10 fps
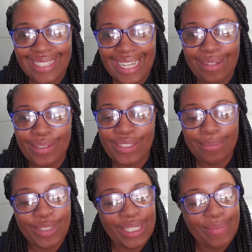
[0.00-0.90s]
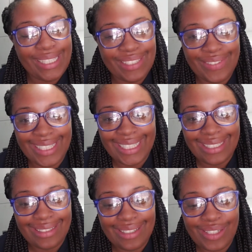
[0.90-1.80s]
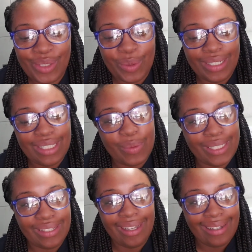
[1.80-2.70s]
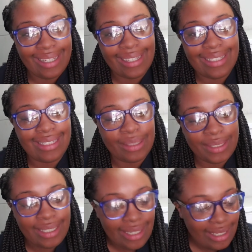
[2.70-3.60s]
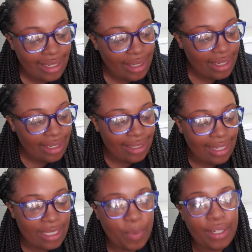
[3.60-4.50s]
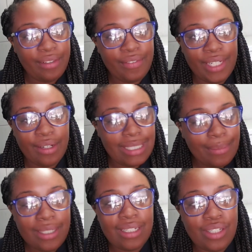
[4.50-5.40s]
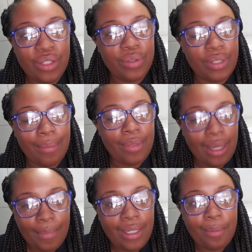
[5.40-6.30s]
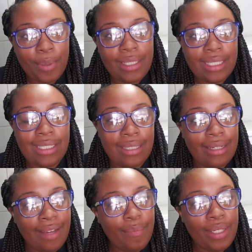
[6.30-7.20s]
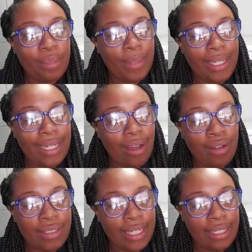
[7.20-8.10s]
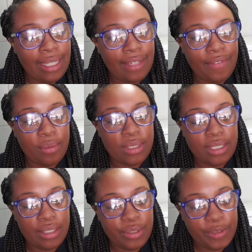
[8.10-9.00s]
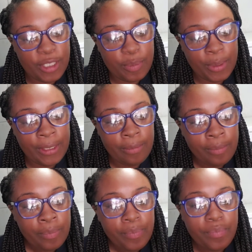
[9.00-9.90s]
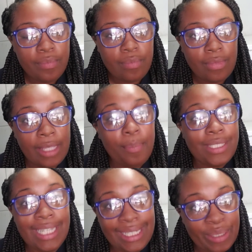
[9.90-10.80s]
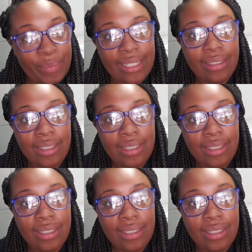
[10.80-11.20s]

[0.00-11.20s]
I'm trying to make this very short and sweet so y'all can get to the last part of the video, because I'm going to show you, I'm going to put this in there. I've been debating all day, like, if I was going to do this, but they protected me.